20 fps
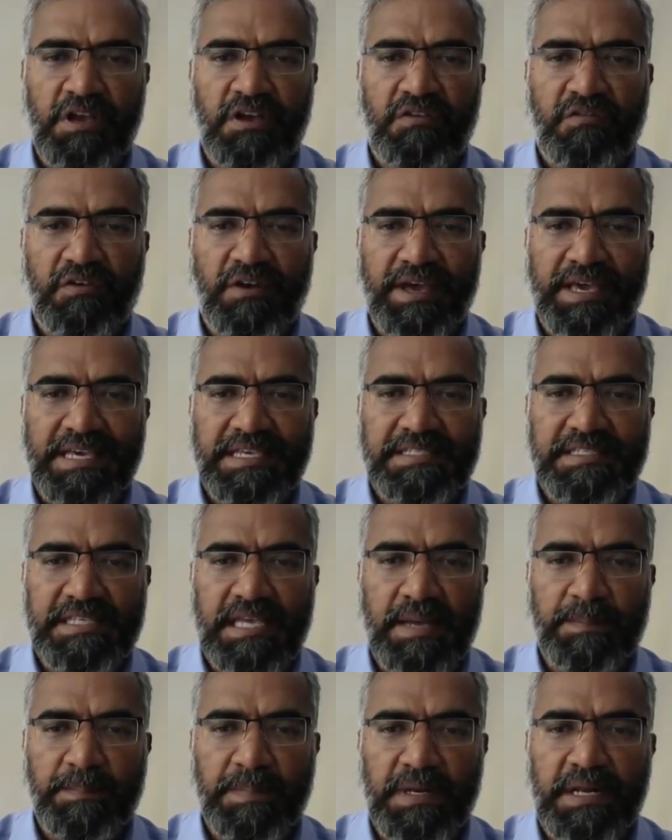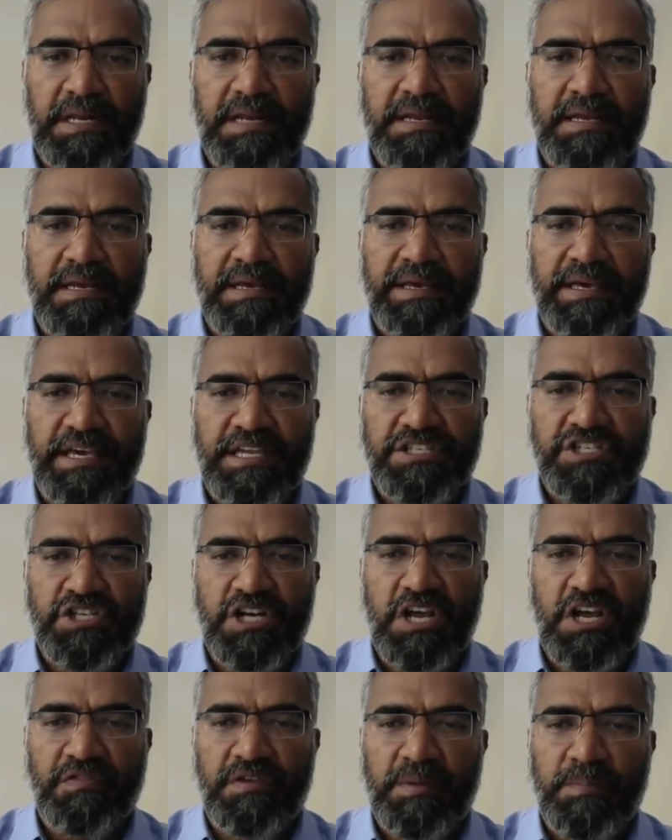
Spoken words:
For example, instead of